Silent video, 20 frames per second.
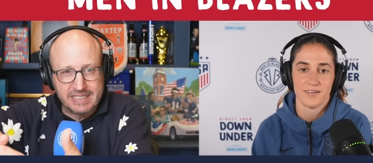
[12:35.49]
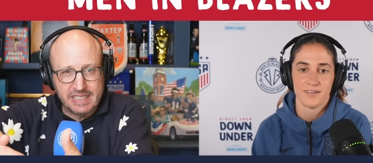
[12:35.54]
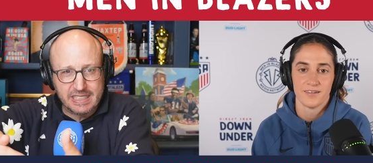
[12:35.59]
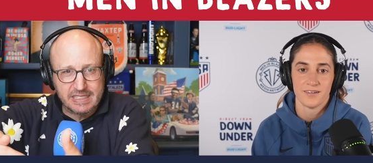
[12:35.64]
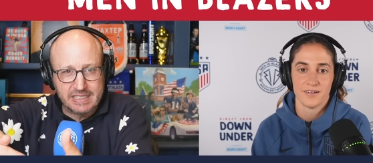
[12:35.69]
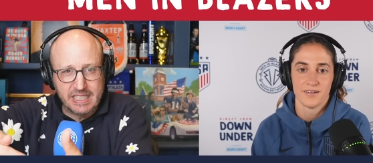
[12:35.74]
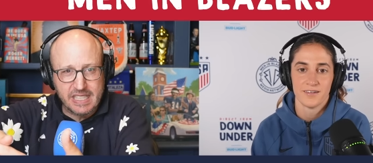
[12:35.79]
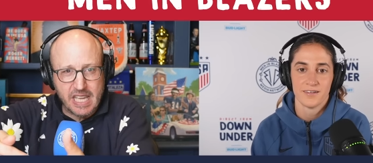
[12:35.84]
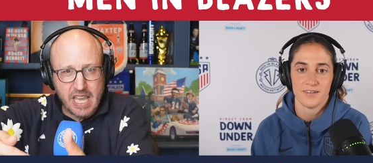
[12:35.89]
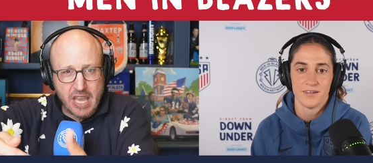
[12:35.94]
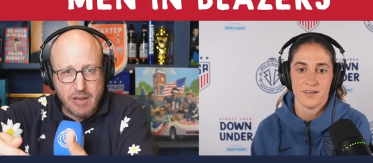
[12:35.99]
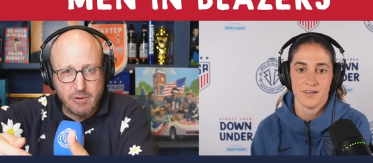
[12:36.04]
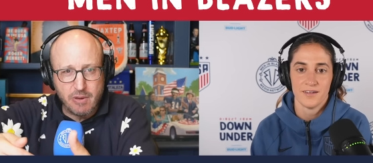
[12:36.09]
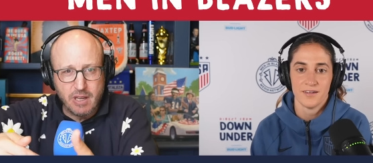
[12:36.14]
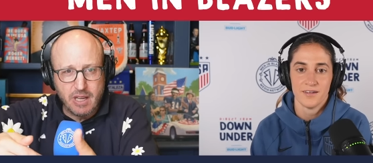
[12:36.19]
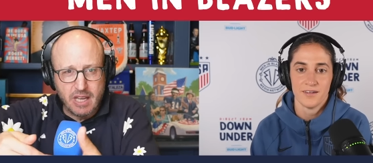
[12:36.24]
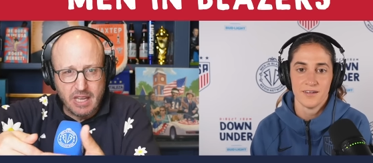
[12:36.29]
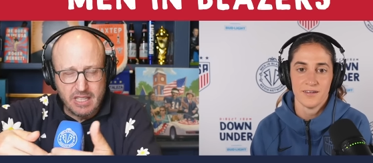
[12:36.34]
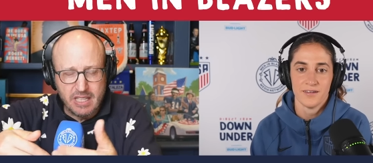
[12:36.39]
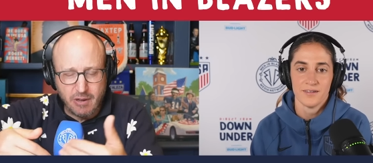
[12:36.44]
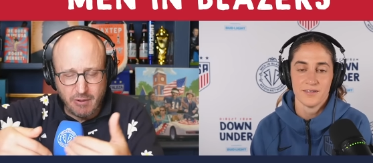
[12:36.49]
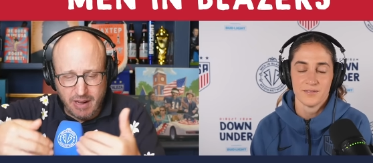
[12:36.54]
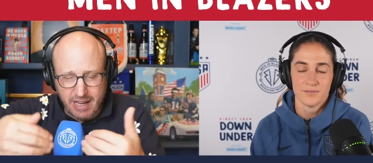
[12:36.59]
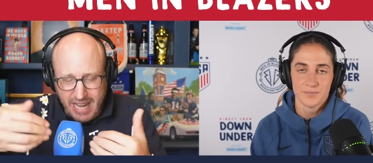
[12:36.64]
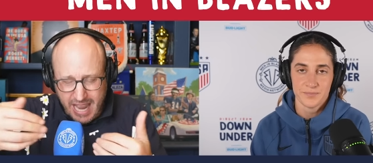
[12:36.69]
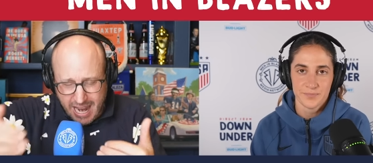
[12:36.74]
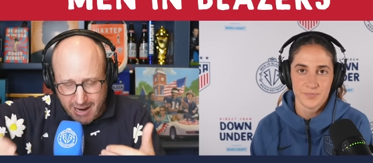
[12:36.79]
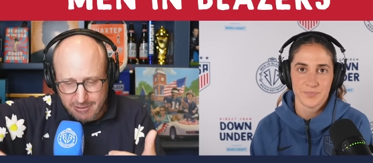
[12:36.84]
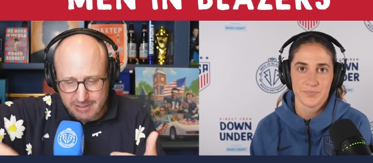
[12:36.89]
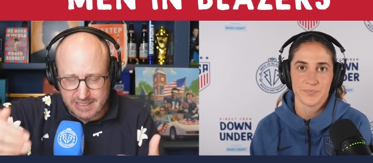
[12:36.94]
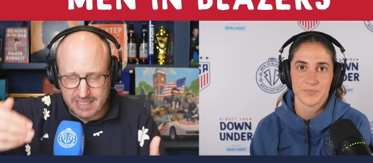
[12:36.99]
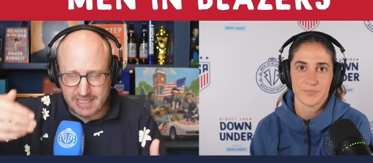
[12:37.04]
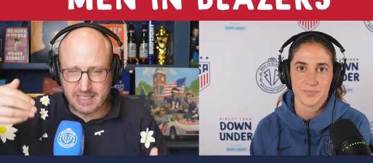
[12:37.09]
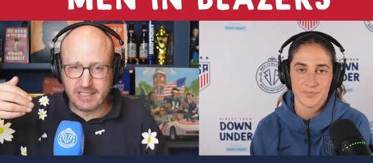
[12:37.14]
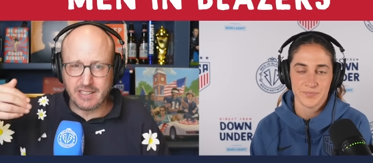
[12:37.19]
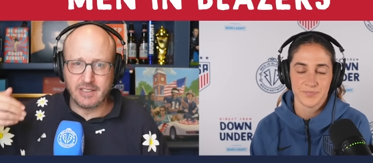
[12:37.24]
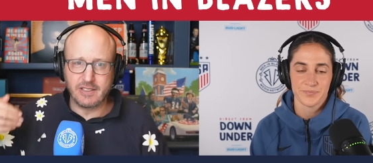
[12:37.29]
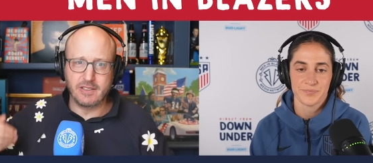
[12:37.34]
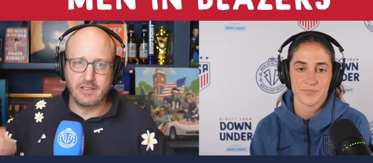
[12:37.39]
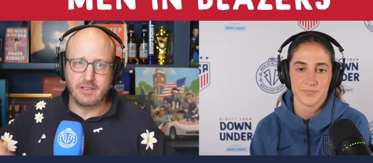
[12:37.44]
Speaker 1: it to you, you know, and how is it
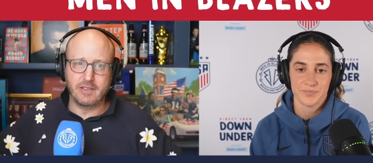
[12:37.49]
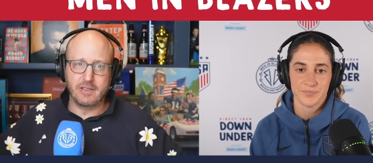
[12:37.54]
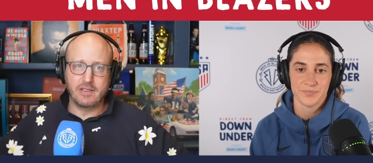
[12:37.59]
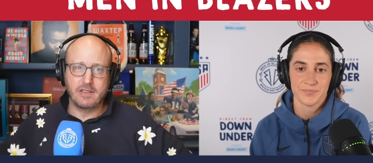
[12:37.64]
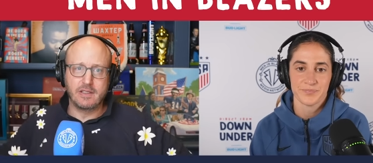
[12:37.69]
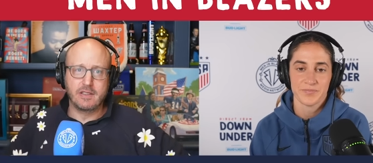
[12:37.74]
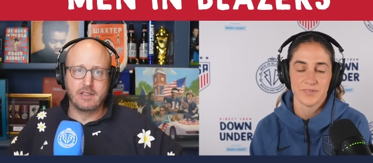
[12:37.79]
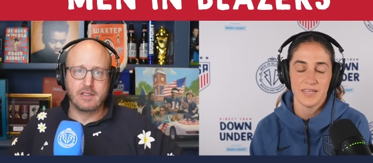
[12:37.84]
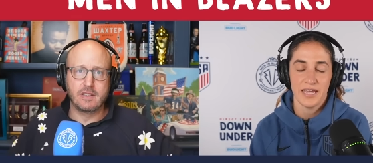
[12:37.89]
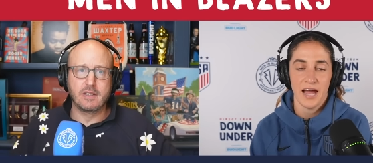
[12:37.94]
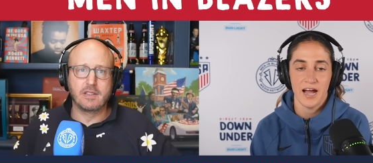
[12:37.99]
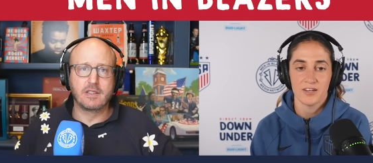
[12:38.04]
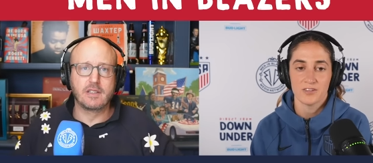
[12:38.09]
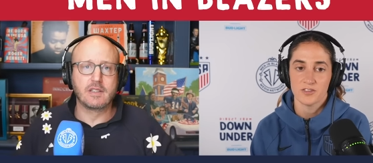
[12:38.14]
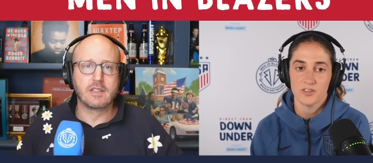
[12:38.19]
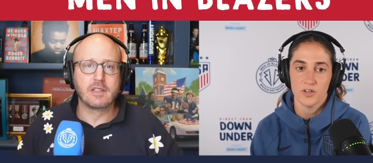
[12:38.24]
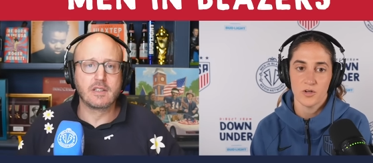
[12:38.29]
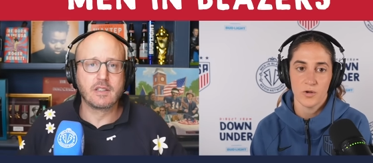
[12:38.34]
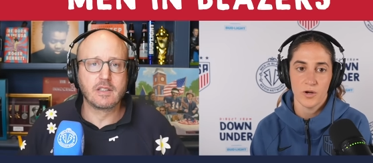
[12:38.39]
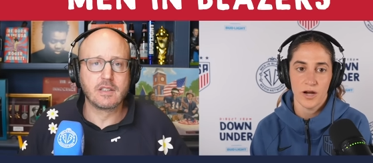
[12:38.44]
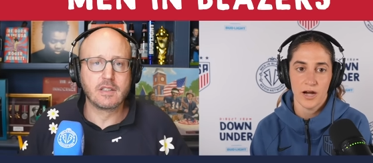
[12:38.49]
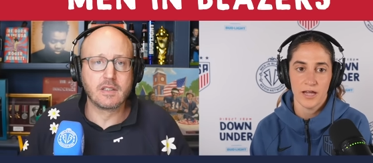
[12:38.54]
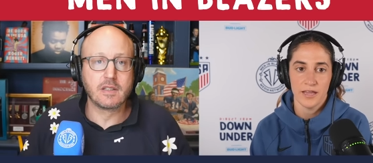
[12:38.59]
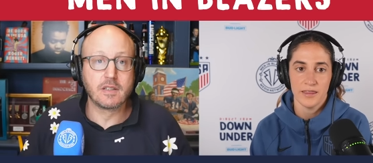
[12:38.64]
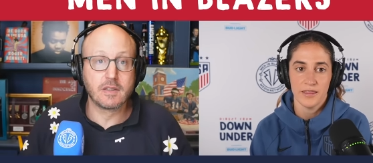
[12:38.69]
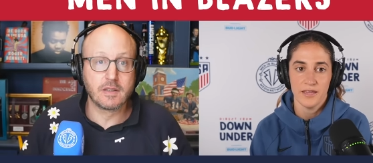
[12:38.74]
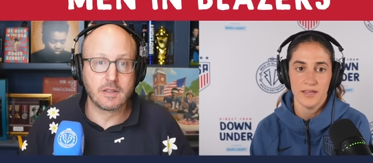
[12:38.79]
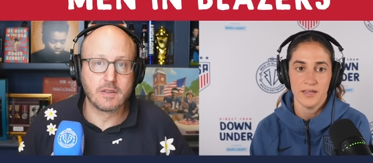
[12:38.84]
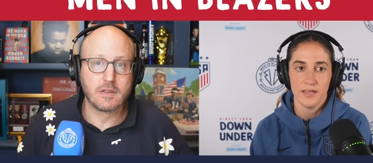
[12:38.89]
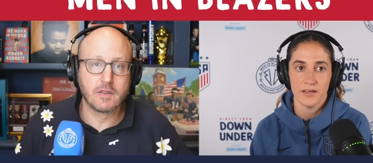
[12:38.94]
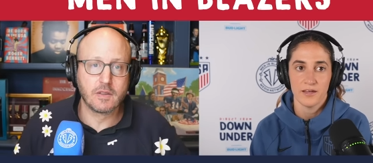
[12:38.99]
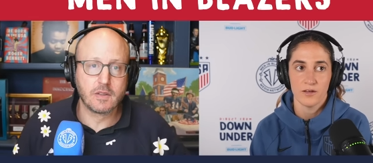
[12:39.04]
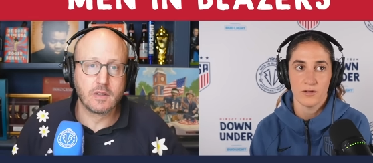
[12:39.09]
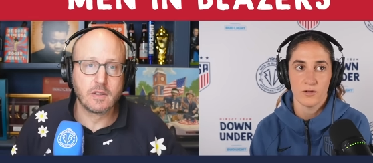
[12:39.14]
done?
Speaker 2: Yeah, so I think